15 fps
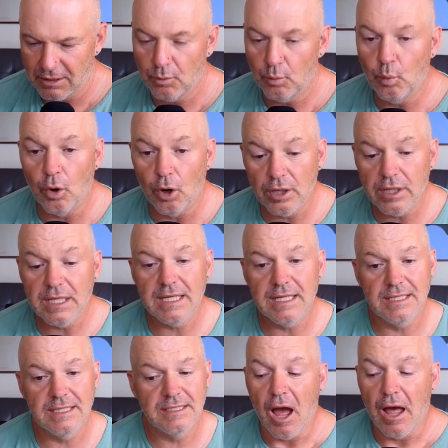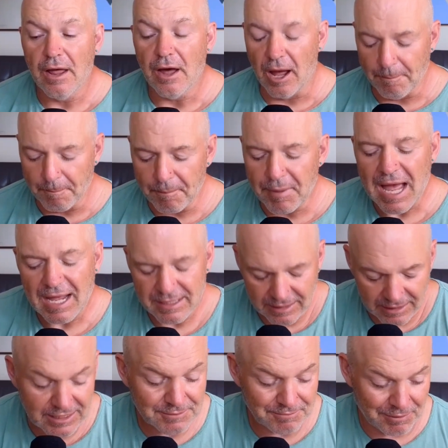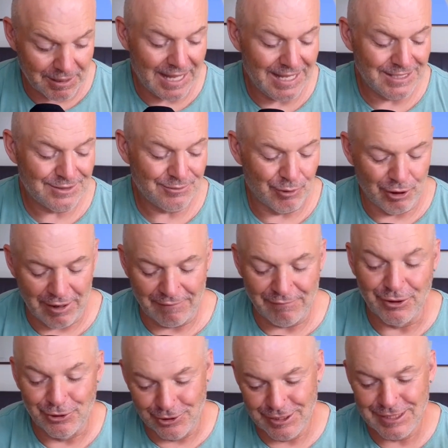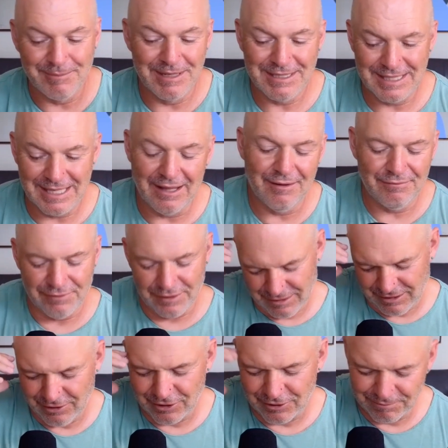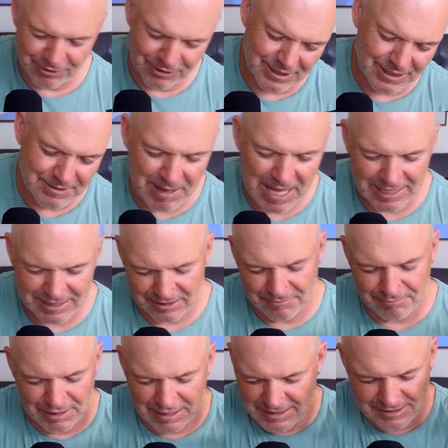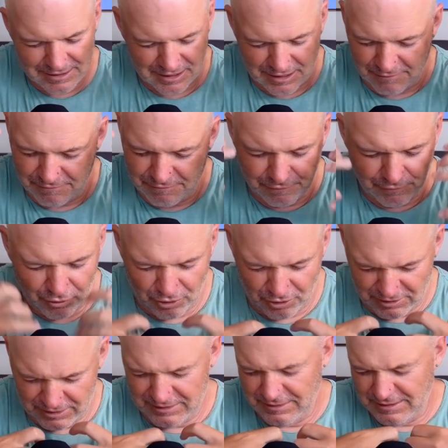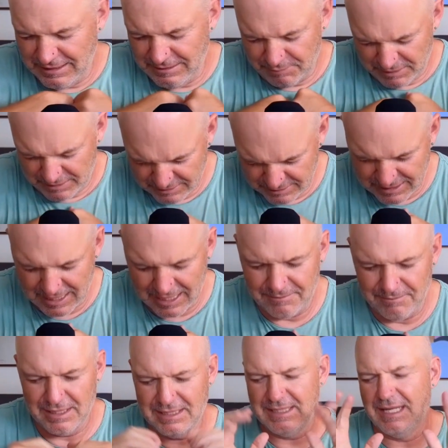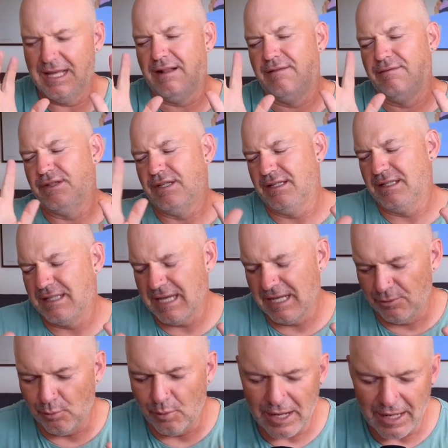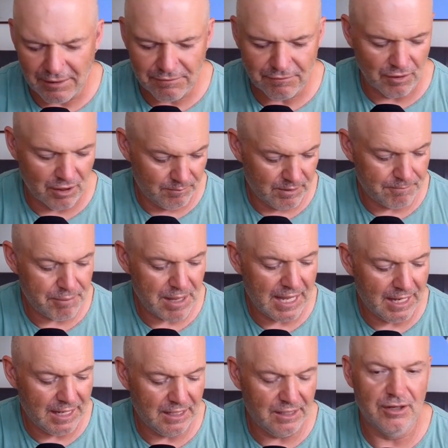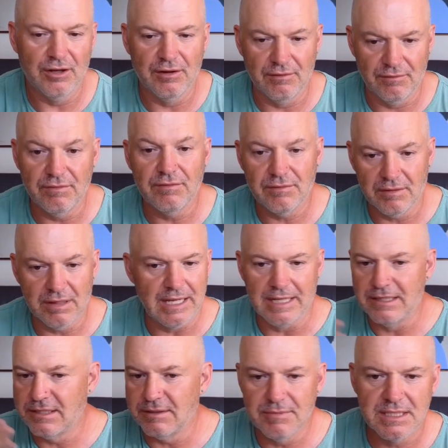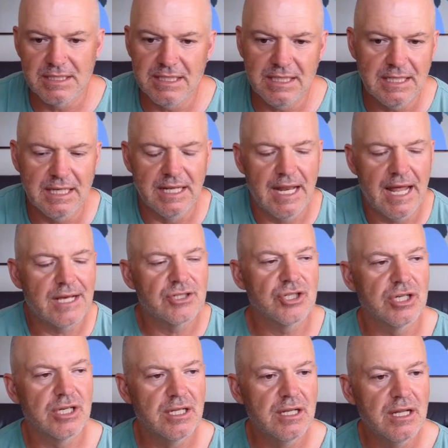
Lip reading: One is I'm back in this place where I've lost myself, and the other person's back in the place that I've fallen deeply inside myself to get away from the pain of intimacy, connection.